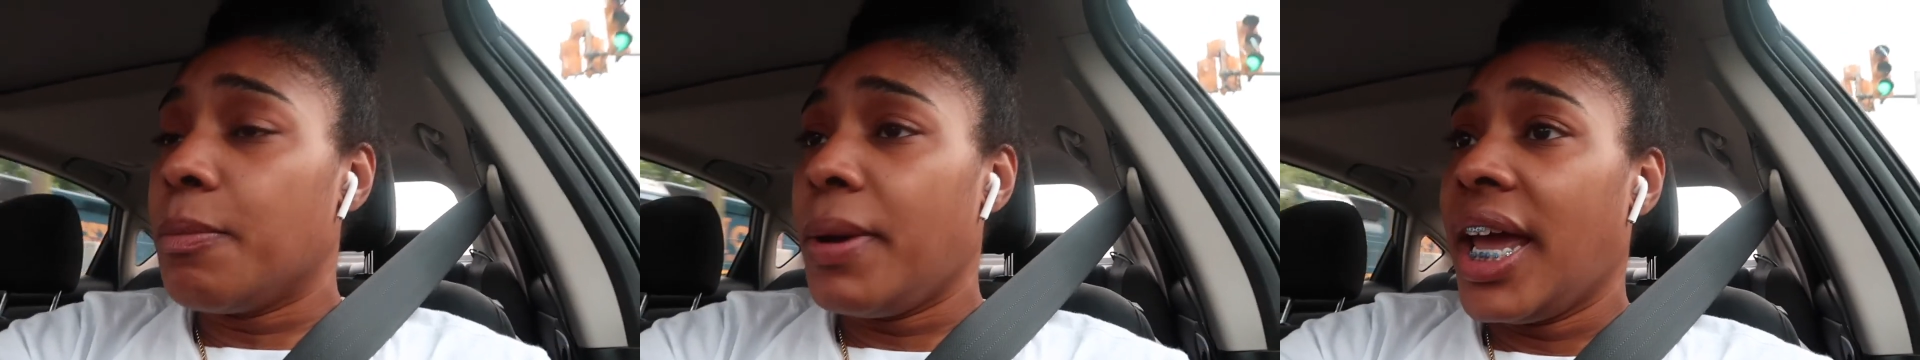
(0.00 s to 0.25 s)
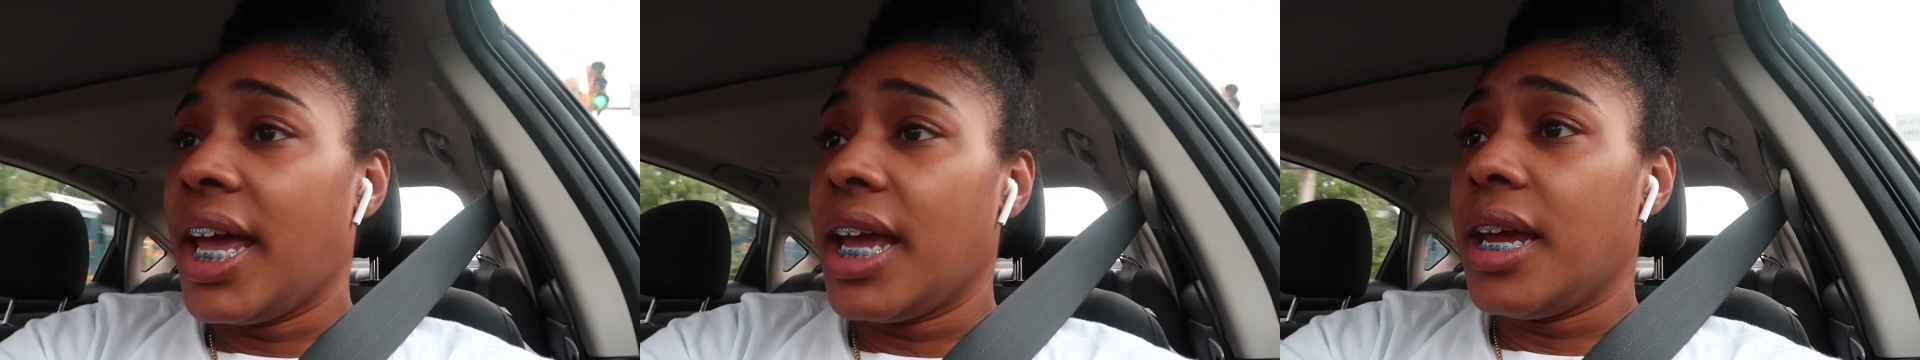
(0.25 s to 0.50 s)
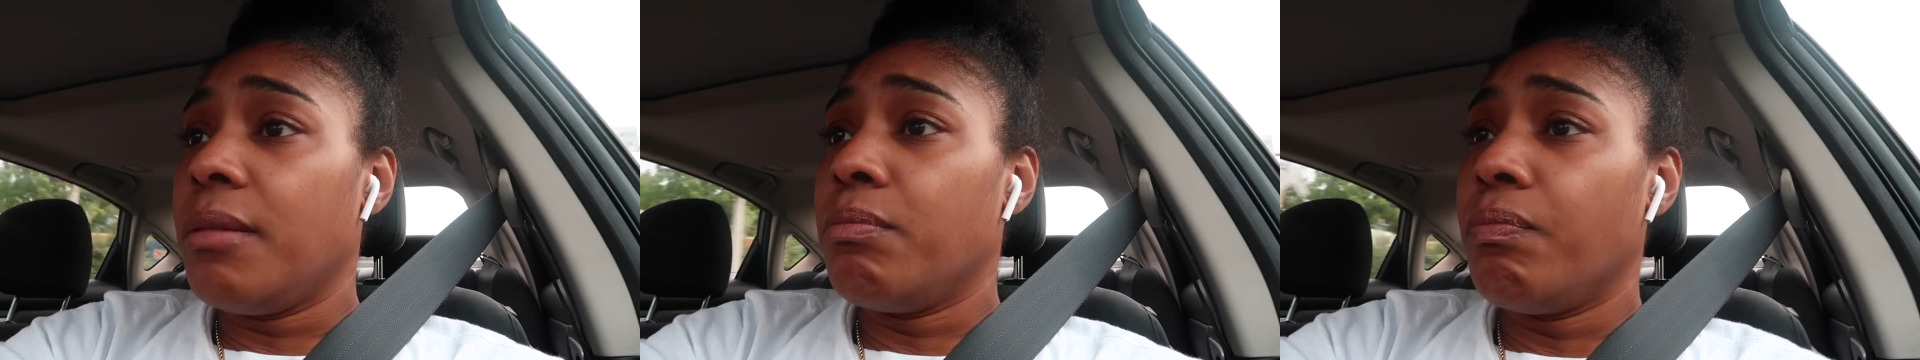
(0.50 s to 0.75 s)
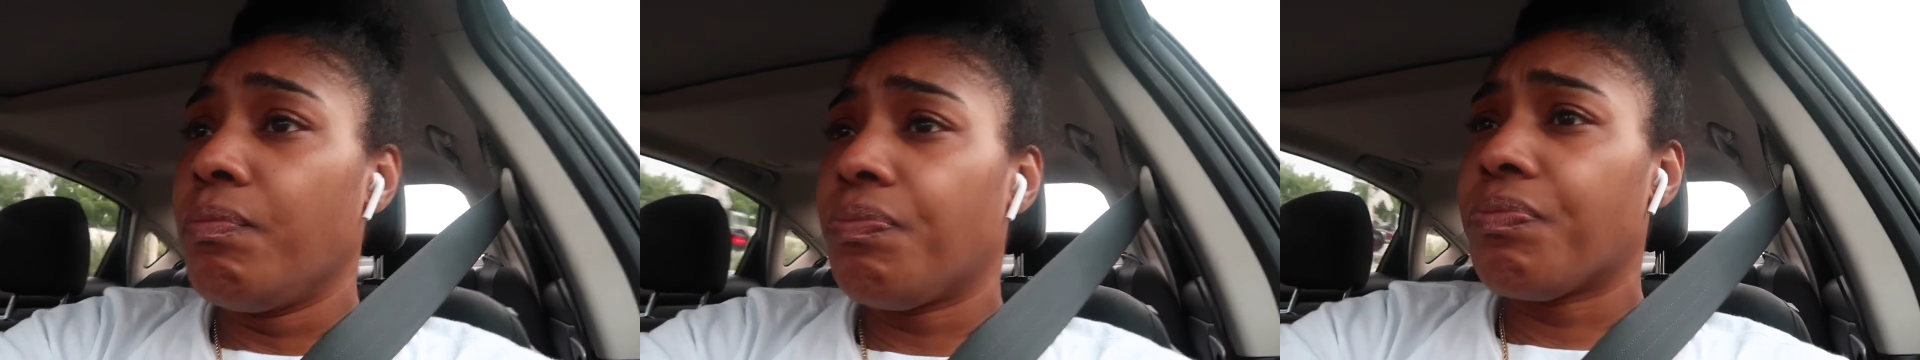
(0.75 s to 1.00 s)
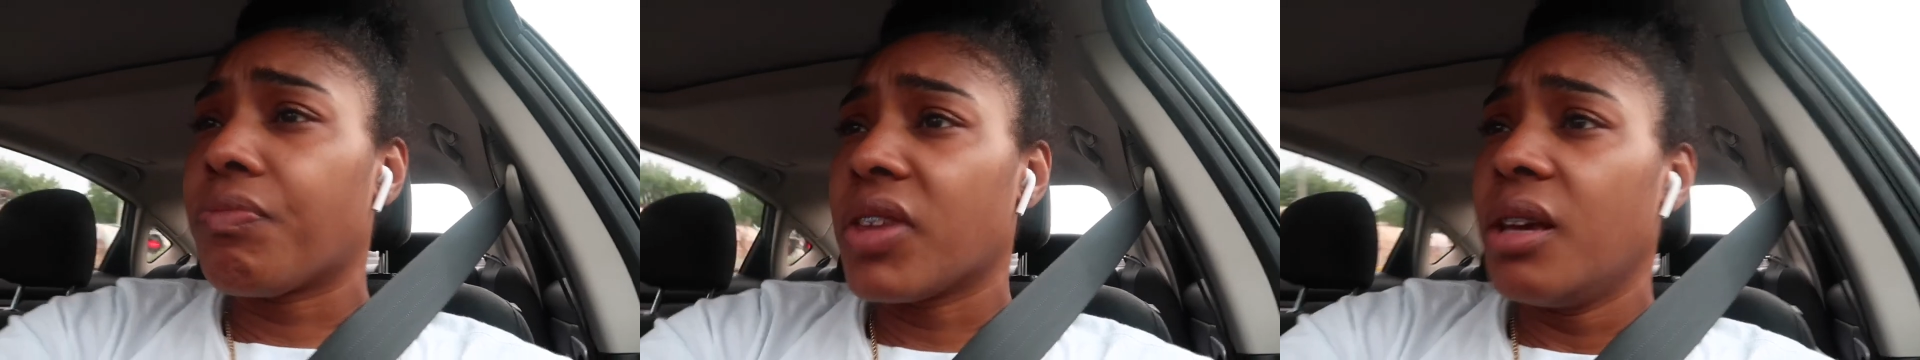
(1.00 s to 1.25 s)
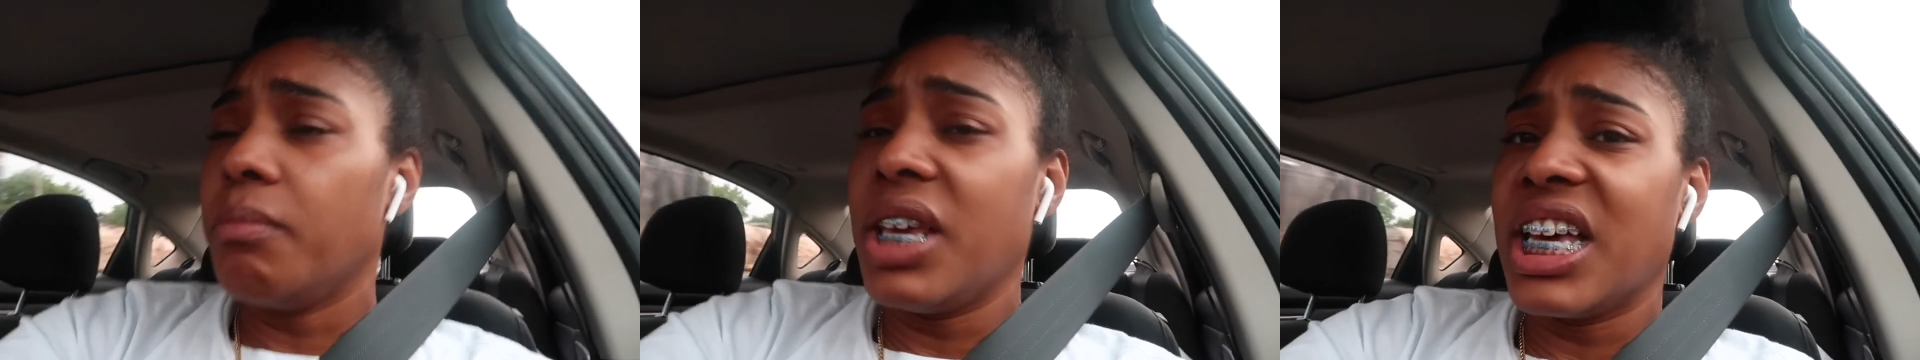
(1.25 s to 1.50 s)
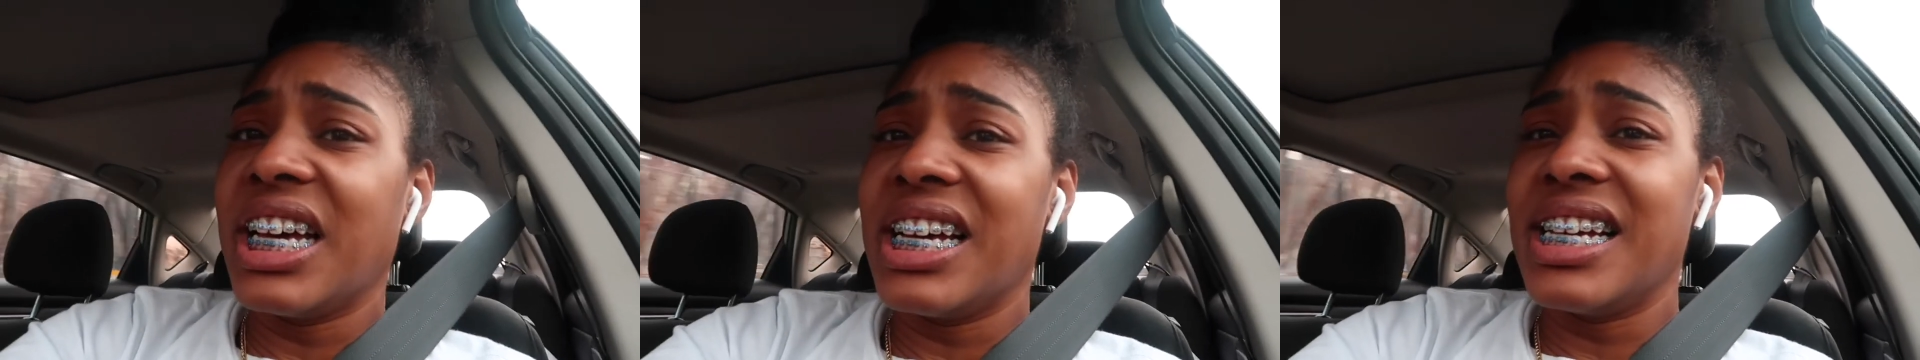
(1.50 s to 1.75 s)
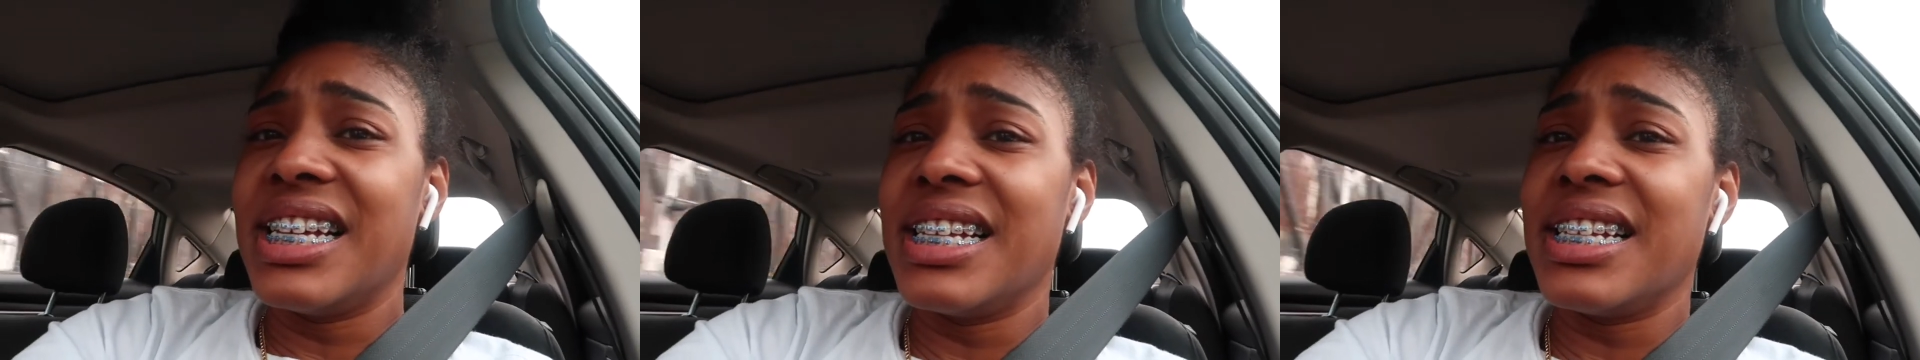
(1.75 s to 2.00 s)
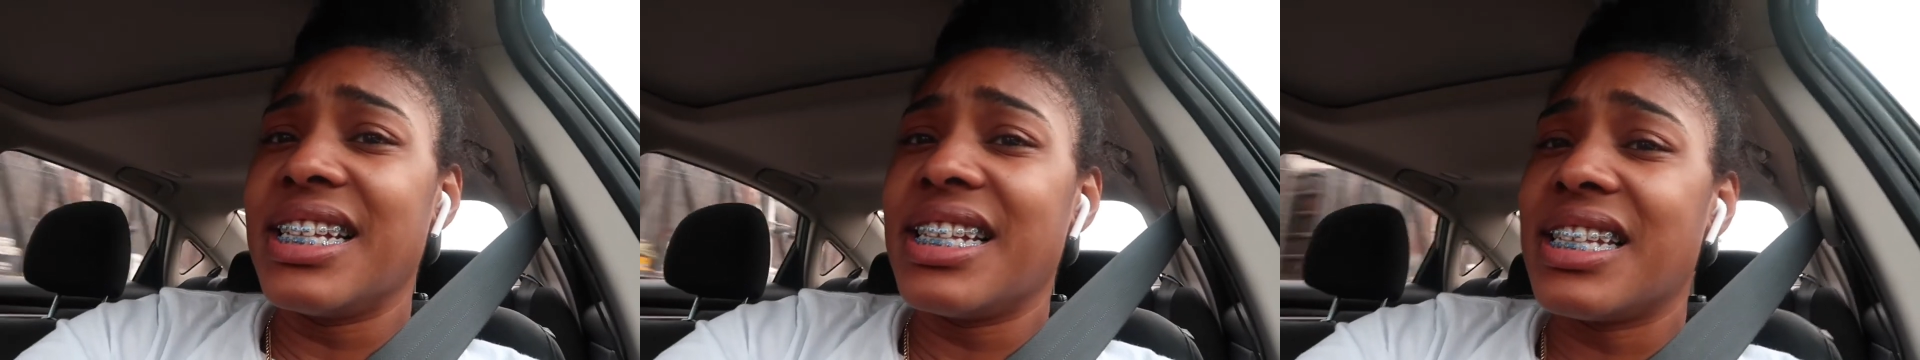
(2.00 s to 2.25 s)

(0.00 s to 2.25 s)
of pain, because